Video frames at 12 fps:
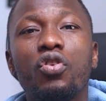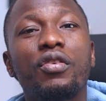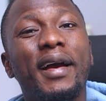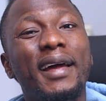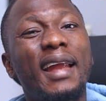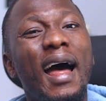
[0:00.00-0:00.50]

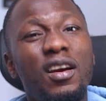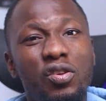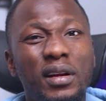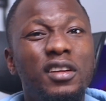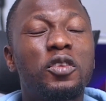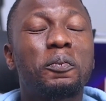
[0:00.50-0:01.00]
You can
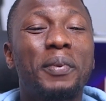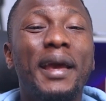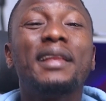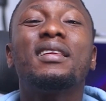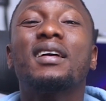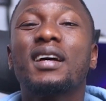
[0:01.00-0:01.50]
actually
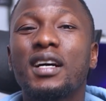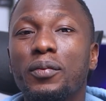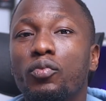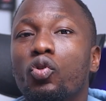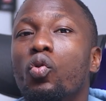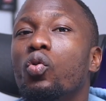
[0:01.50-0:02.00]
spend
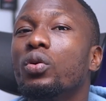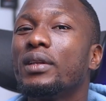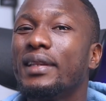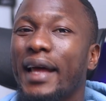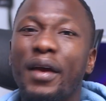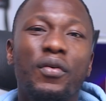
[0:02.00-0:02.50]
crypto
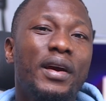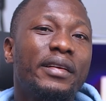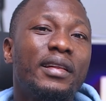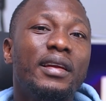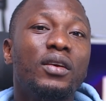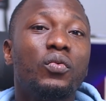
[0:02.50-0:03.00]

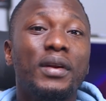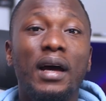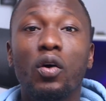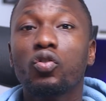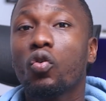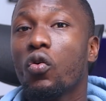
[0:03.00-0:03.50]
directly
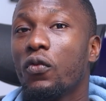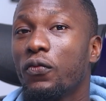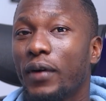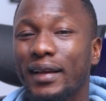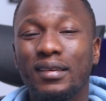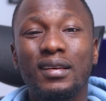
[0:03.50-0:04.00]
without
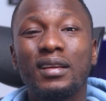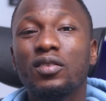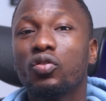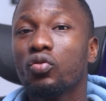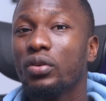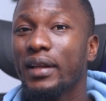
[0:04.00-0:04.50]

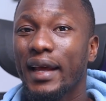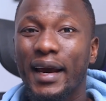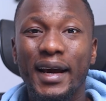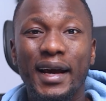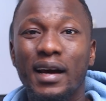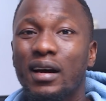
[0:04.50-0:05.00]
converting to
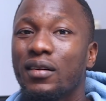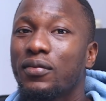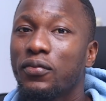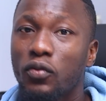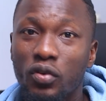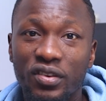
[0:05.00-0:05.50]
Naira
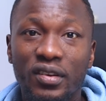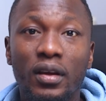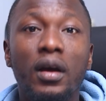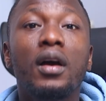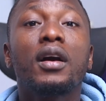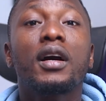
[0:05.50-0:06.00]
first.
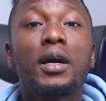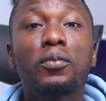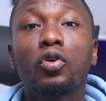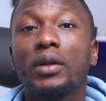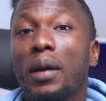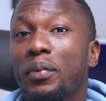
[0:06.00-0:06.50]

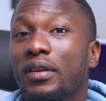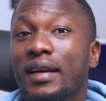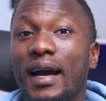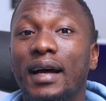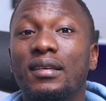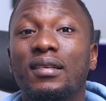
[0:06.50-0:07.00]
Crypto debit
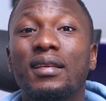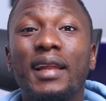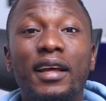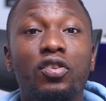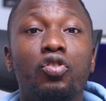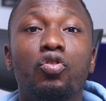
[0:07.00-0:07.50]
cards
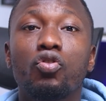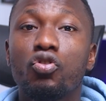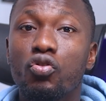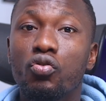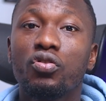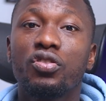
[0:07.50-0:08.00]
let you
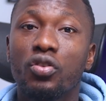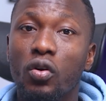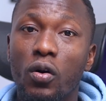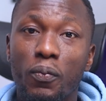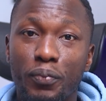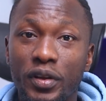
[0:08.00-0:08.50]
use
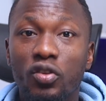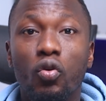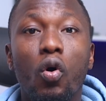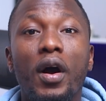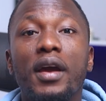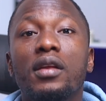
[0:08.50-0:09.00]
your
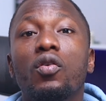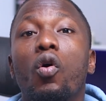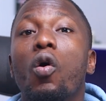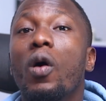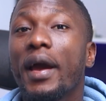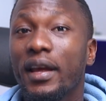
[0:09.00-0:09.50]
Bitcoin
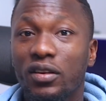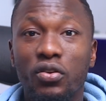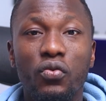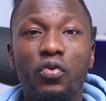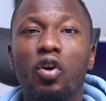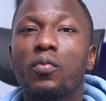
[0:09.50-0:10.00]
or
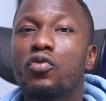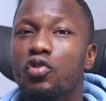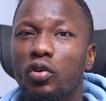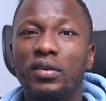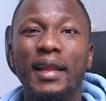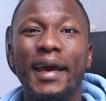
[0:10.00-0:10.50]
Ethereum
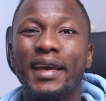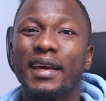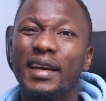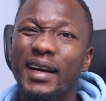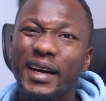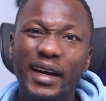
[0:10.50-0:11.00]
just like
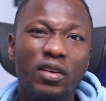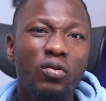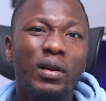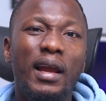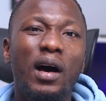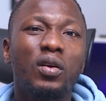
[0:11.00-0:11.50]
a
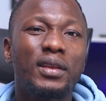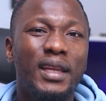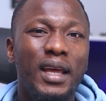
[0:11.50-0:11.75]
regular